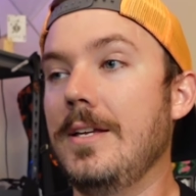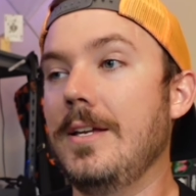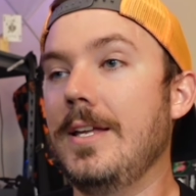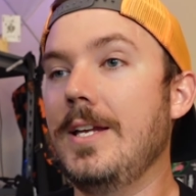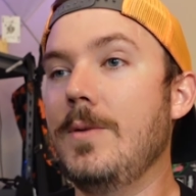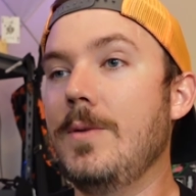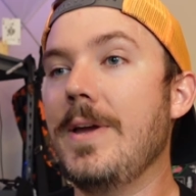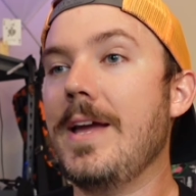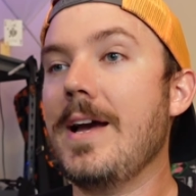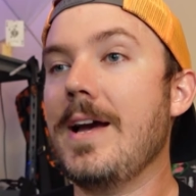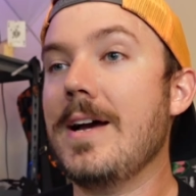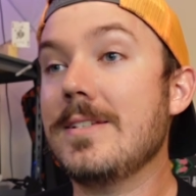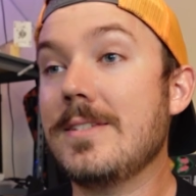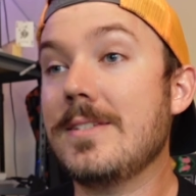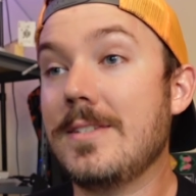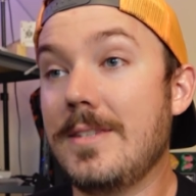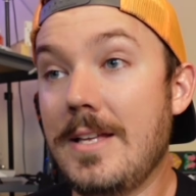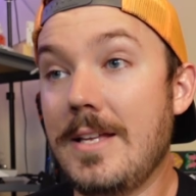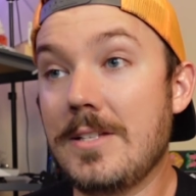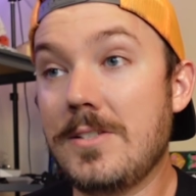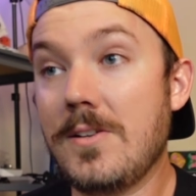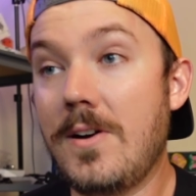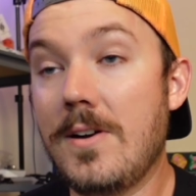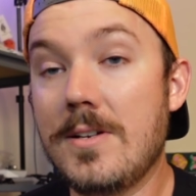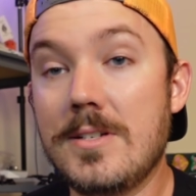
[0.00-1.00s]
Anyway, guys,
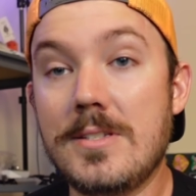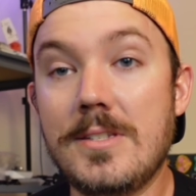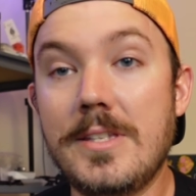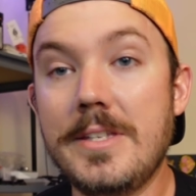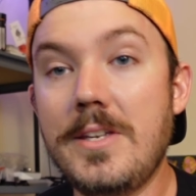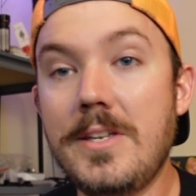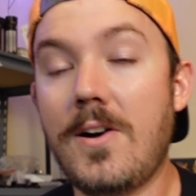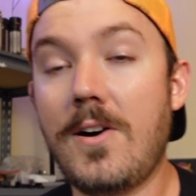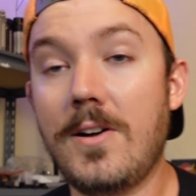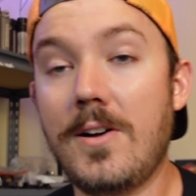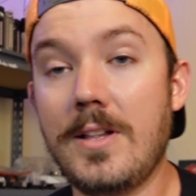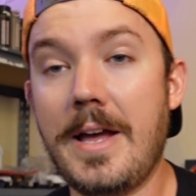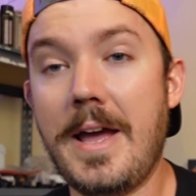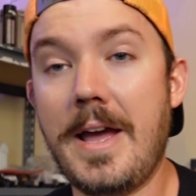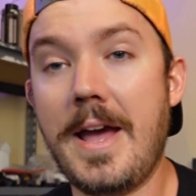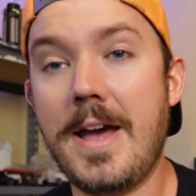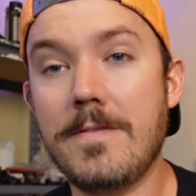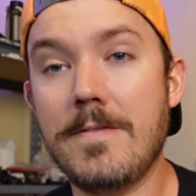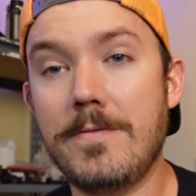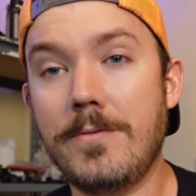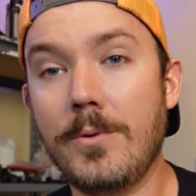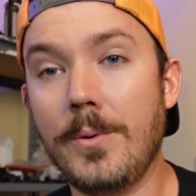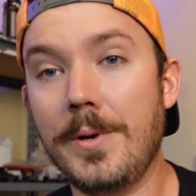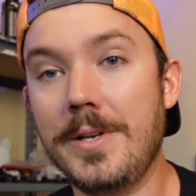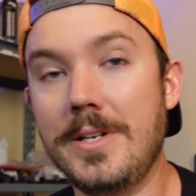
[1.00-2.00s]
that's honestly all I
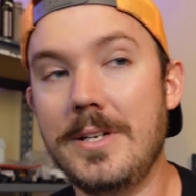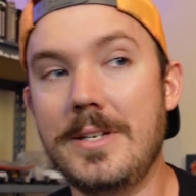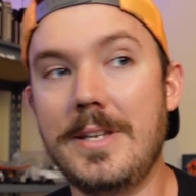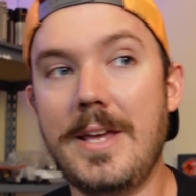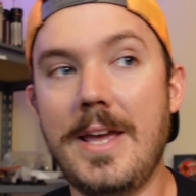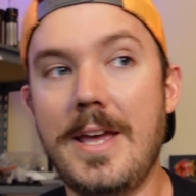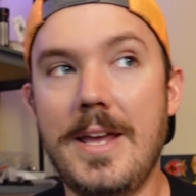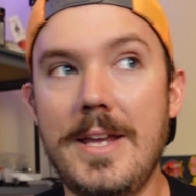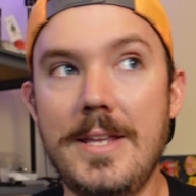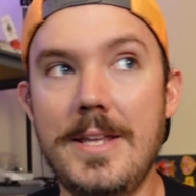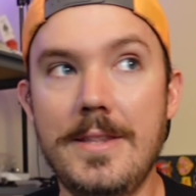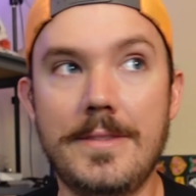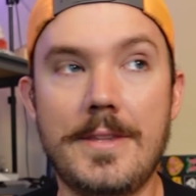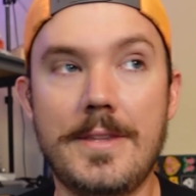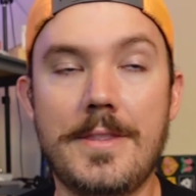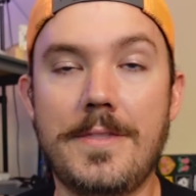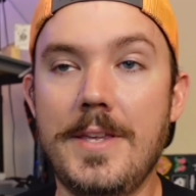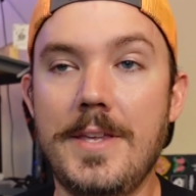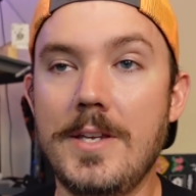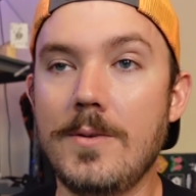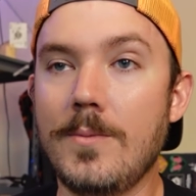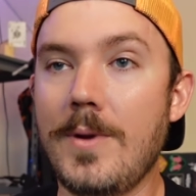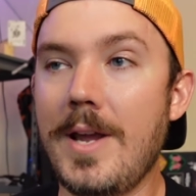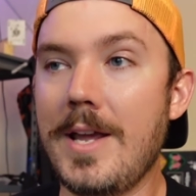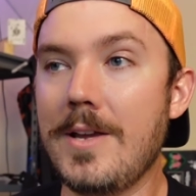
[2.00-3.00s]
have for you today. The
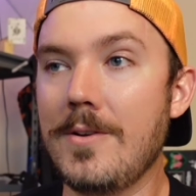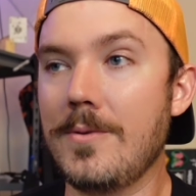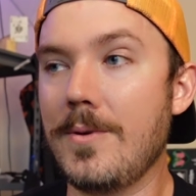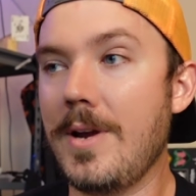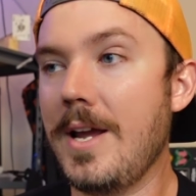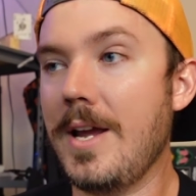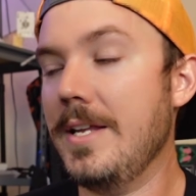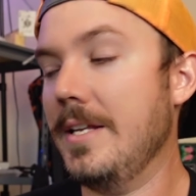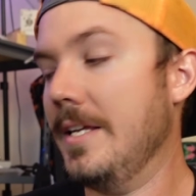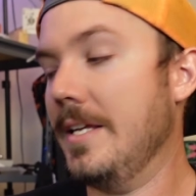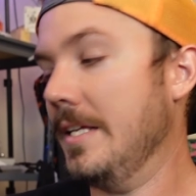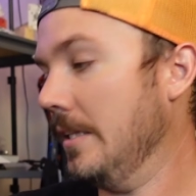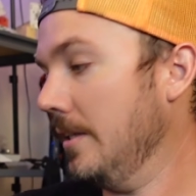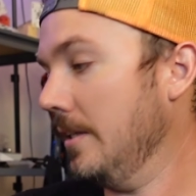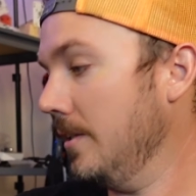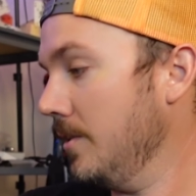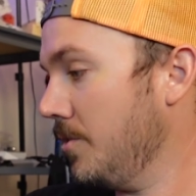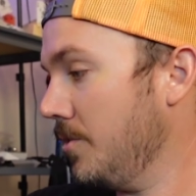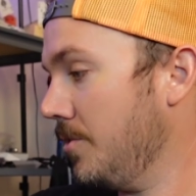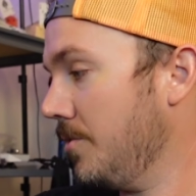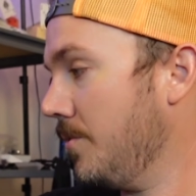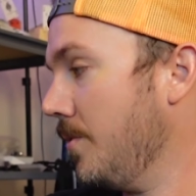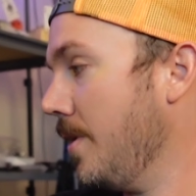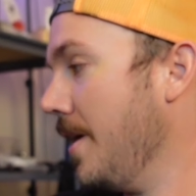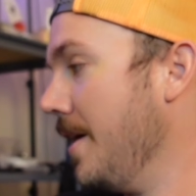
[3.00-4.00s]
thing ran great. It
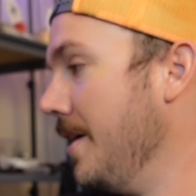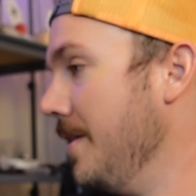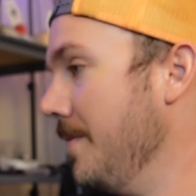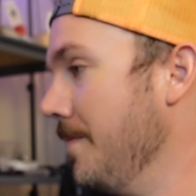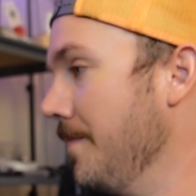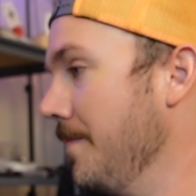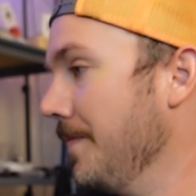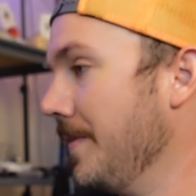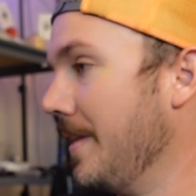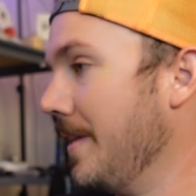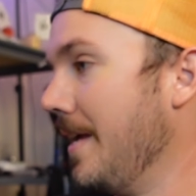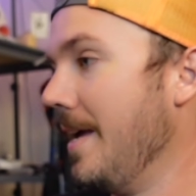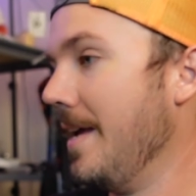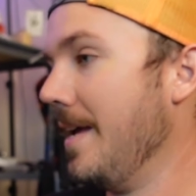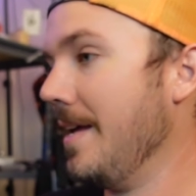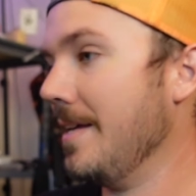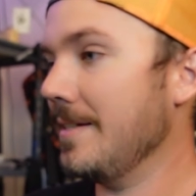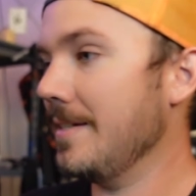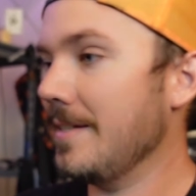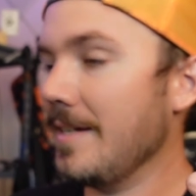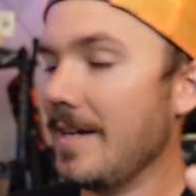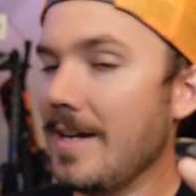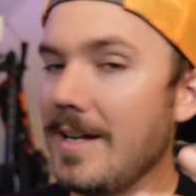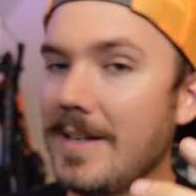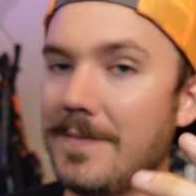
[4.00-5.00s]
looks great.
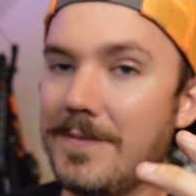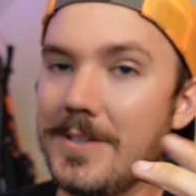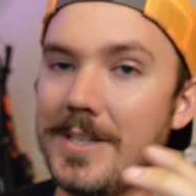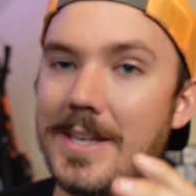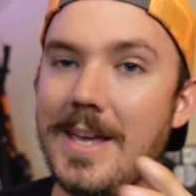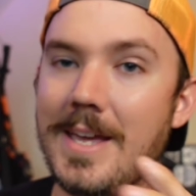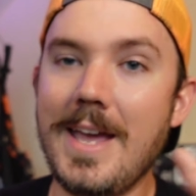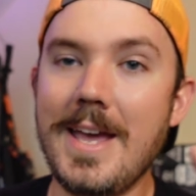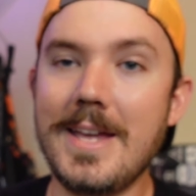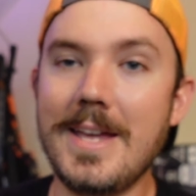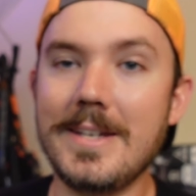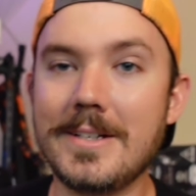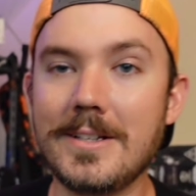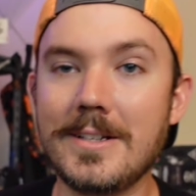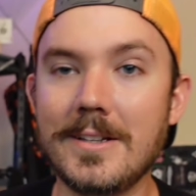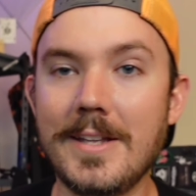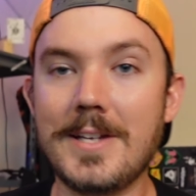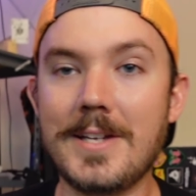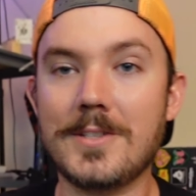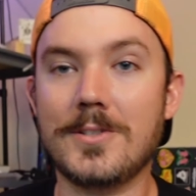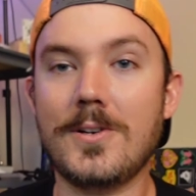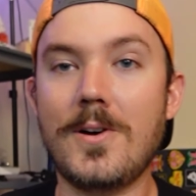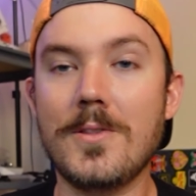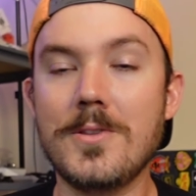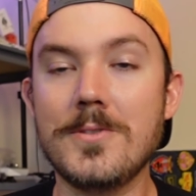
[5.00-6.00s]
And if you can,
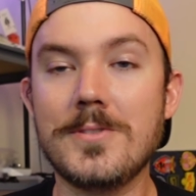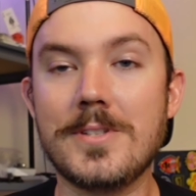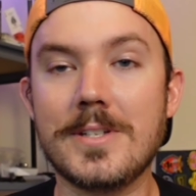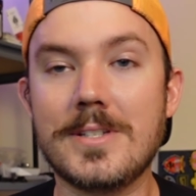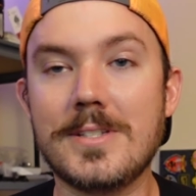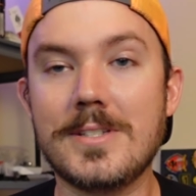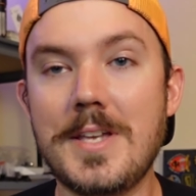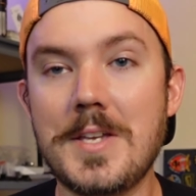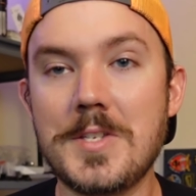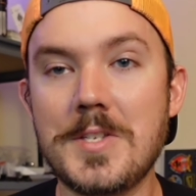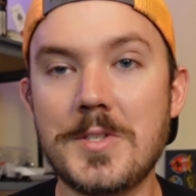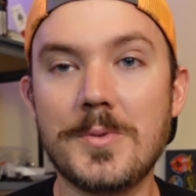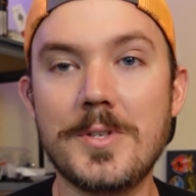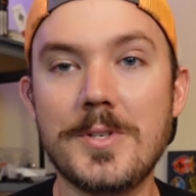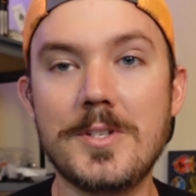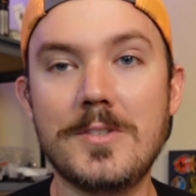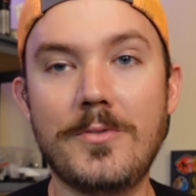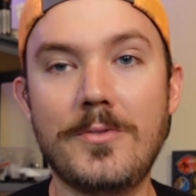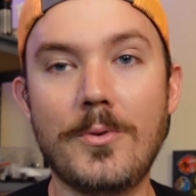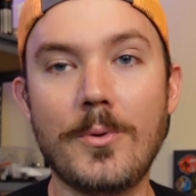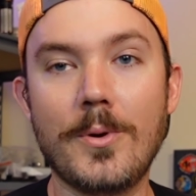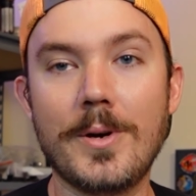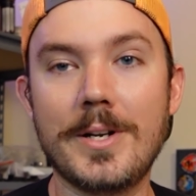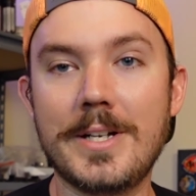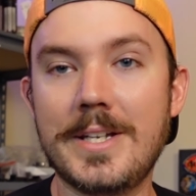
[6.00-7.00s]
collect all those accessories
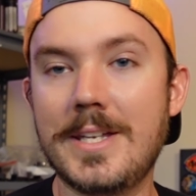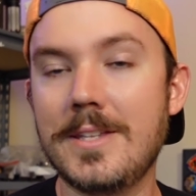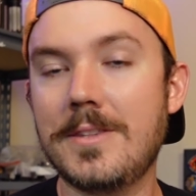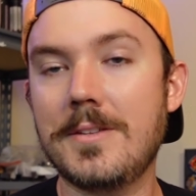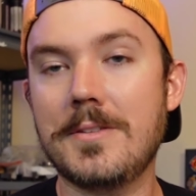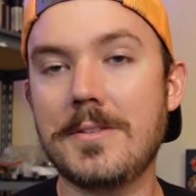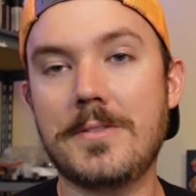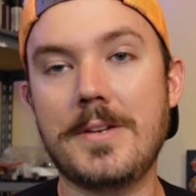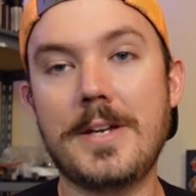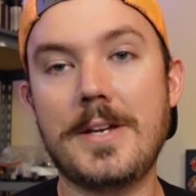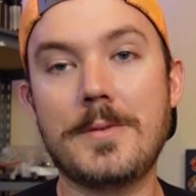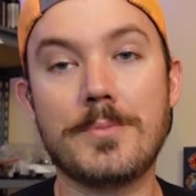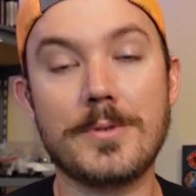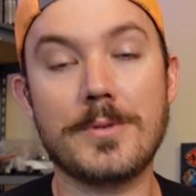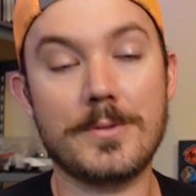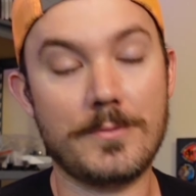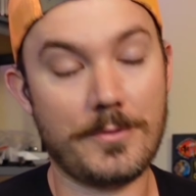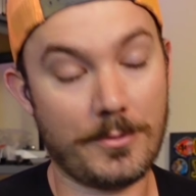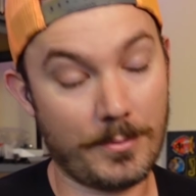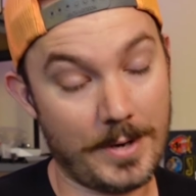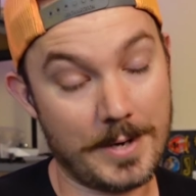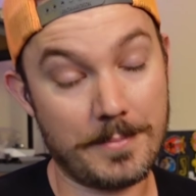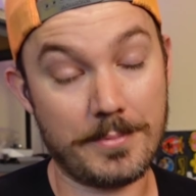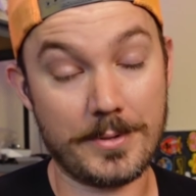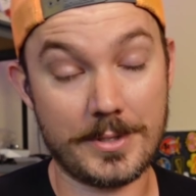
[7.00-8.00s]
for it. Get the
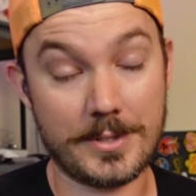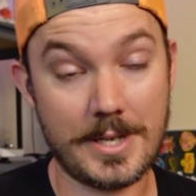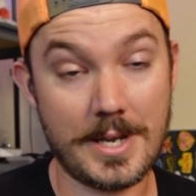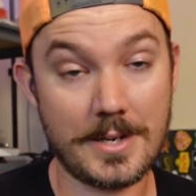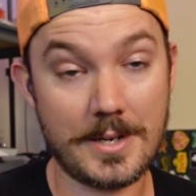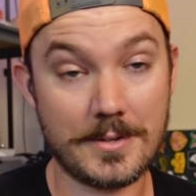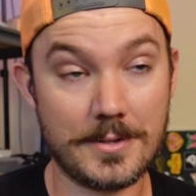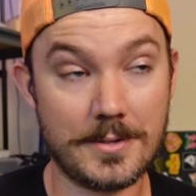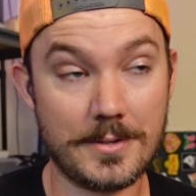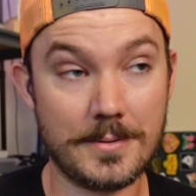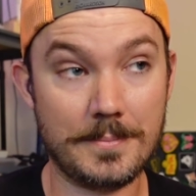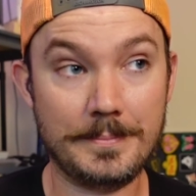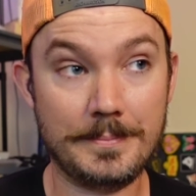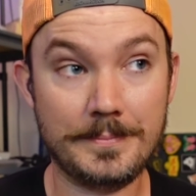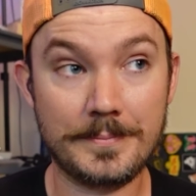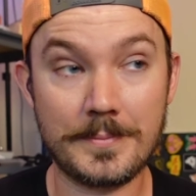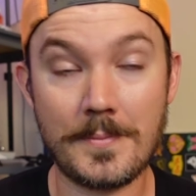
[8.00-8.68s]
thread protector.